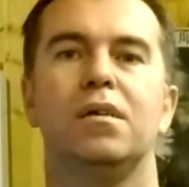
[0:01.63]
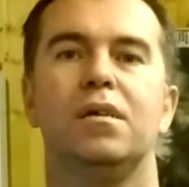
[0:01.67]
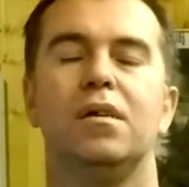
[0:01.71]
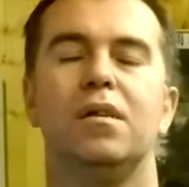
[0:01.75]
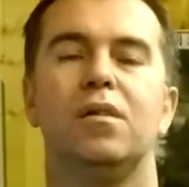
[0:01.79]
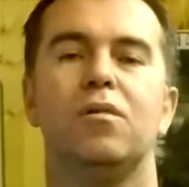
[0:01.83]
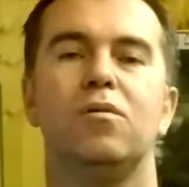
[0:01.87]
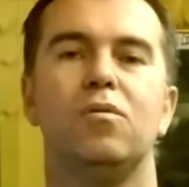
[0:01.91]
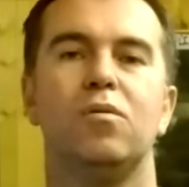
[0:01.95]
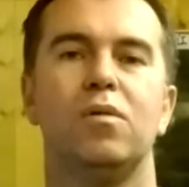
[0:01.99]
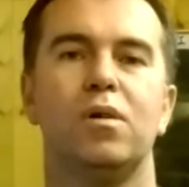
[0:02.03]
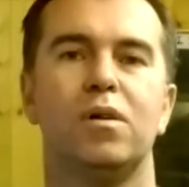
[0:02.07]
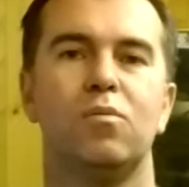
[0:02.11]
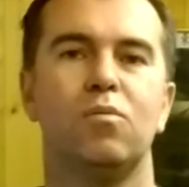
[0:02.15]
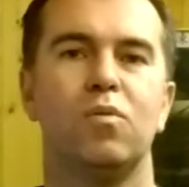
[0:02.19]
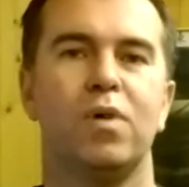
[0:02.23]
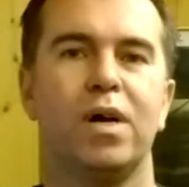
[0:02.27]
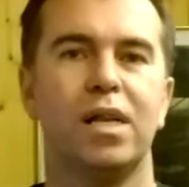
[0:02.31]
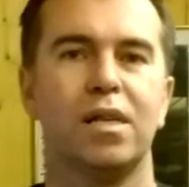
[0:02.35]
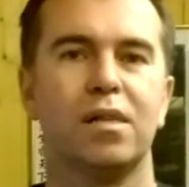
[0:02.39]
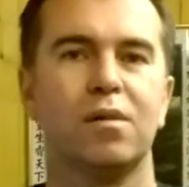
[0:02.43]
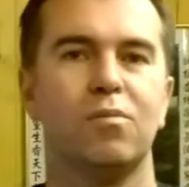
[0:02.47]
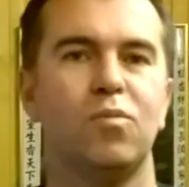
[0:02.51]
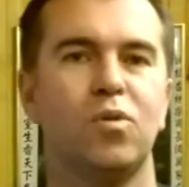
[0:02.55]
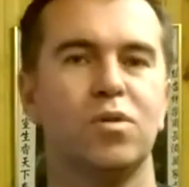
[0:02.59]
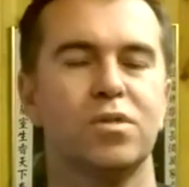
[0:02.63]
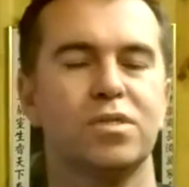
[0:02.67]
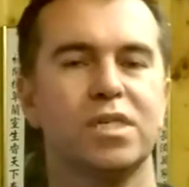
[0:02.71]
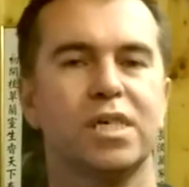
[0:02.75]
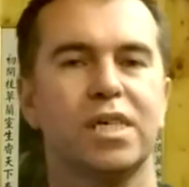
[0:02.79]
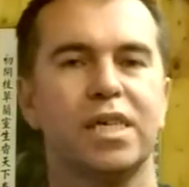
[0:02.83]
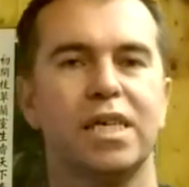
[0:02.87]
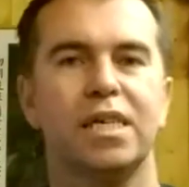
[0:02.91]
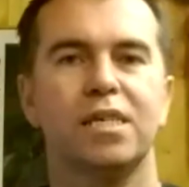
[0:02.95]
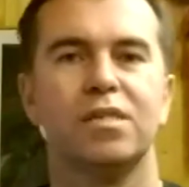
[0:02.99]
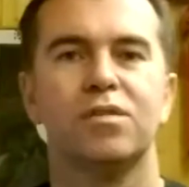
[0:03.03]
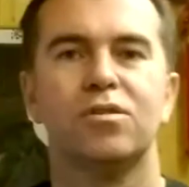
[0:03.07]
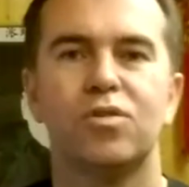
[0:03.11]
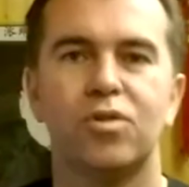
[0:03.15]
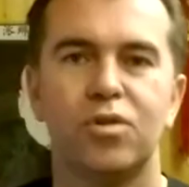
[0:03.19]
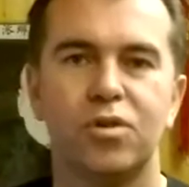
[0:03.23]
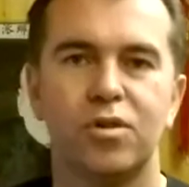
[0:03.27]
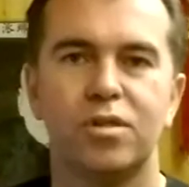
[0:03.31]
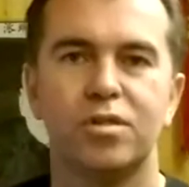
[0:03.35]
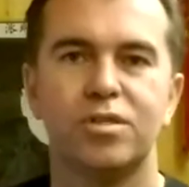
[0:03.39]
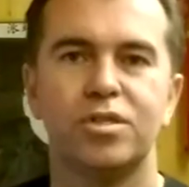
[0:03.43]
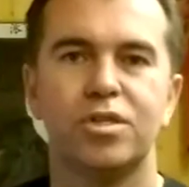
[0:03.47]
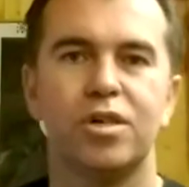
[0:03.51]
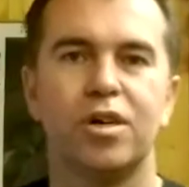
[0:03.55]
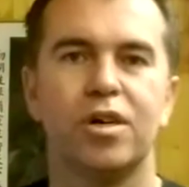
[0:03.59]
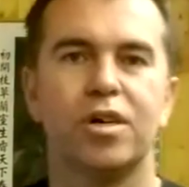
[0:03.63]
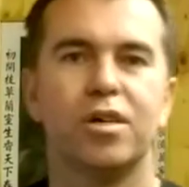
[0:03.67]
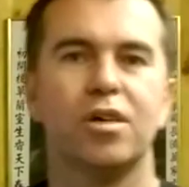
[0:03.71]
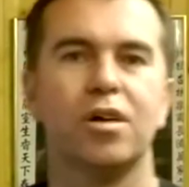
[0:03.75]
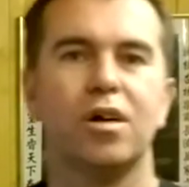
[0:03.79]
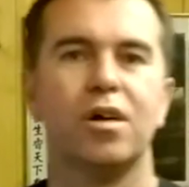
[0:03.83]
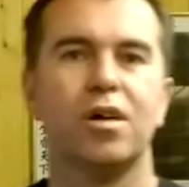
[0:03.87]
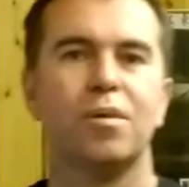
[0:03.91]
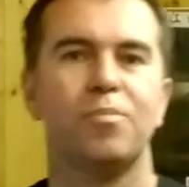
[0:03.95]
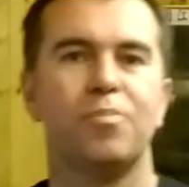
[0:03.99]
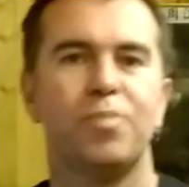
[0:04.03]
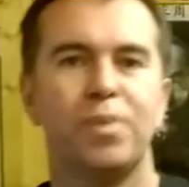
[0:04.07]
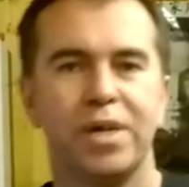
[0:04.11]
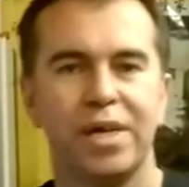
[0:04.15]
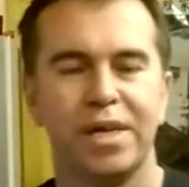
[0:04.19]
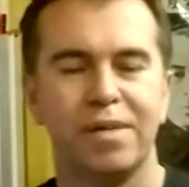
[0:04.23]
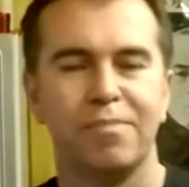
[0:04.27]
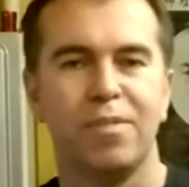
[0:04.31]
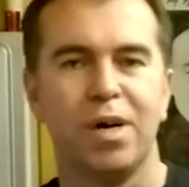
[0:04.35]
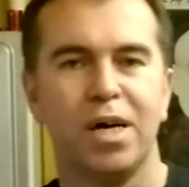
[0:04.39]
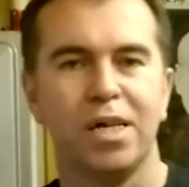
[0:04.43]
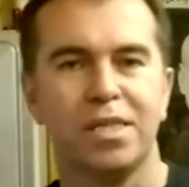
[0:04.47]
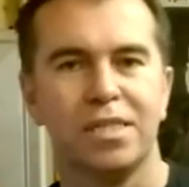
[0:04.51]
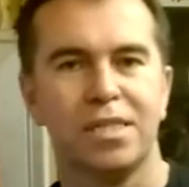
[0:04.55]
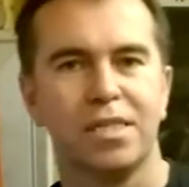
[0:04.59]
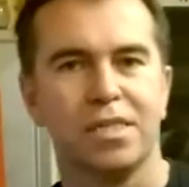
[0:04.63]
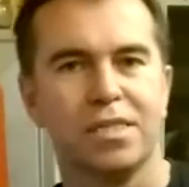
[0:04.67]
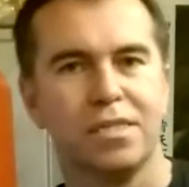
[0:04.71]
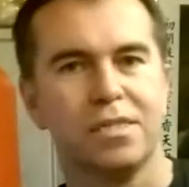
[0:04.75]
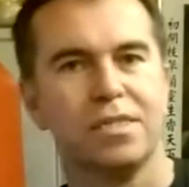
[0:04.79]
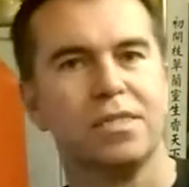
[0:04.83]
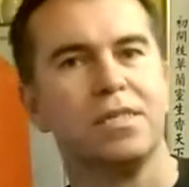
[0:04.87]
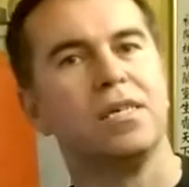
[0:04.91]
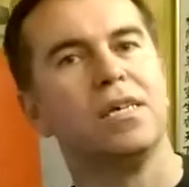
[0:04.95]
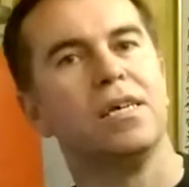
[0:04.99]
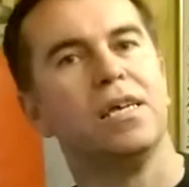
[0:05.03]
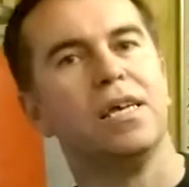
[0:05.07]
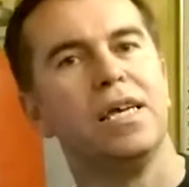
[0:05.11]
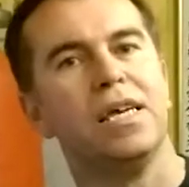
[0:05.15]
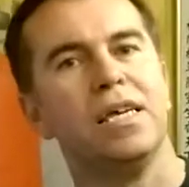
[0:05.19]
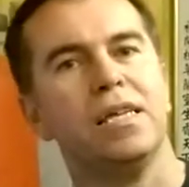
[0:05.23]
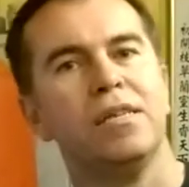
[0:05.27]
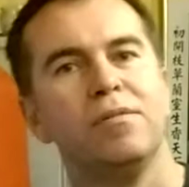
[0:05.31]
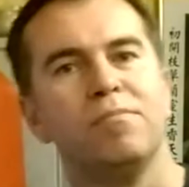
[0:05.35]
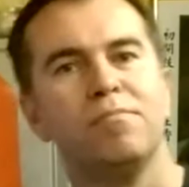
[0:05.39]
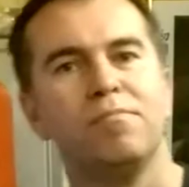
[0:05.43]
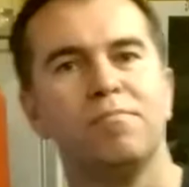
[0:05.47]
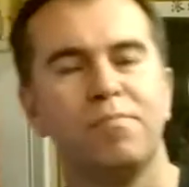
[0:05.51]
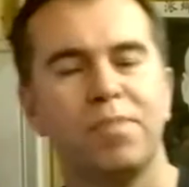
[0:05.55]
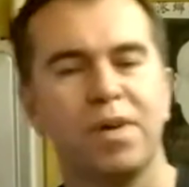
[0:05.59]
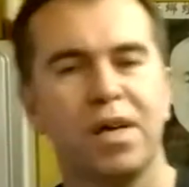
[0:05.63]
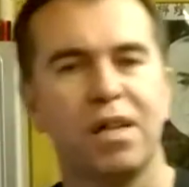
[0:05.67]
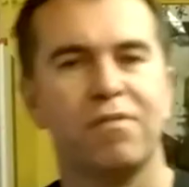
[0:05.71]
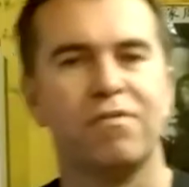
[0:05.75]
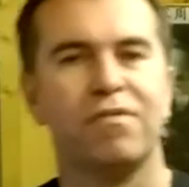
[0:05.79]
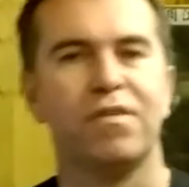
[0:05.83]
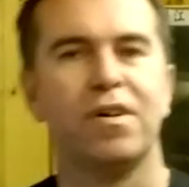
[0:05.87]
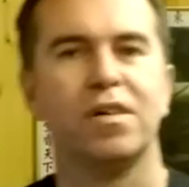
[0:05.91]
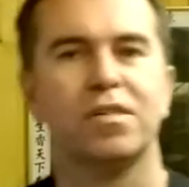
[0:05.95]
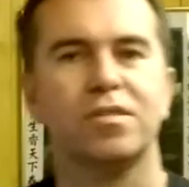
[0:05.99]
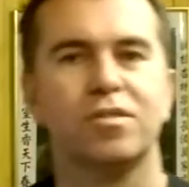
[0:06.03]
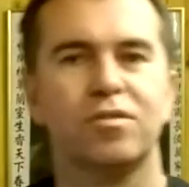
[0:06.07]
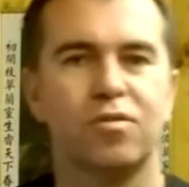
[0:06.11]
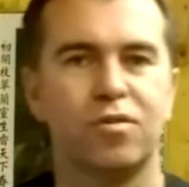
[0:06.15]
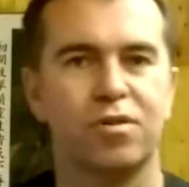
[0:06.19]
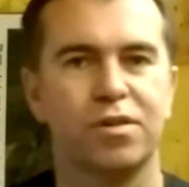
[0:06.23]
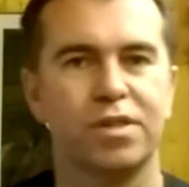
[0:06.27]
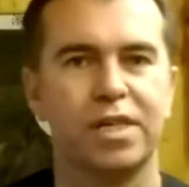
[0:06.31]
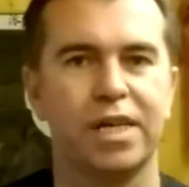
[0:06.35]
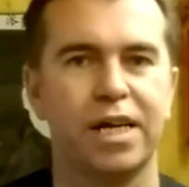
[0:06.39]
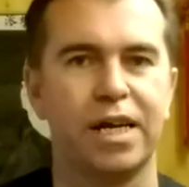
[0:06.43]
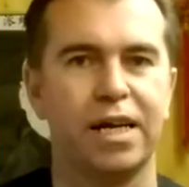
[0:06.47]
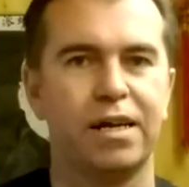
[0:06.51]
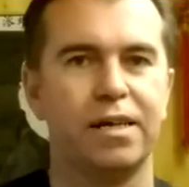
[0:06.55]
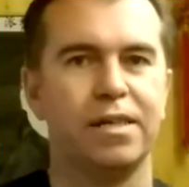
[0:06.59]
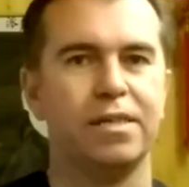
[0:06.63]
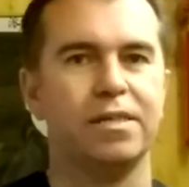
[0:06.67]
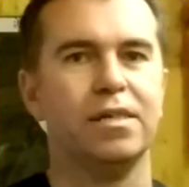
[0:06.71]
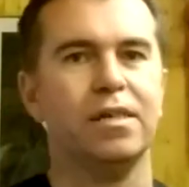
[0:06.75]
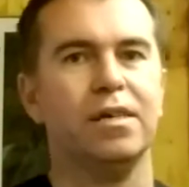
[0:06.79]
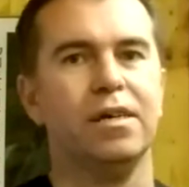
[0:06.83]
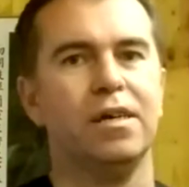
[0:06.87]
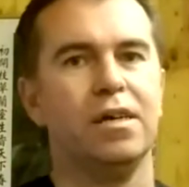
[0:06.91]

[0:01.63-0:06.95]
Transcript: Hello and welcome once again to the Chow Gar praying mantis in Belfast, Northern Ireland.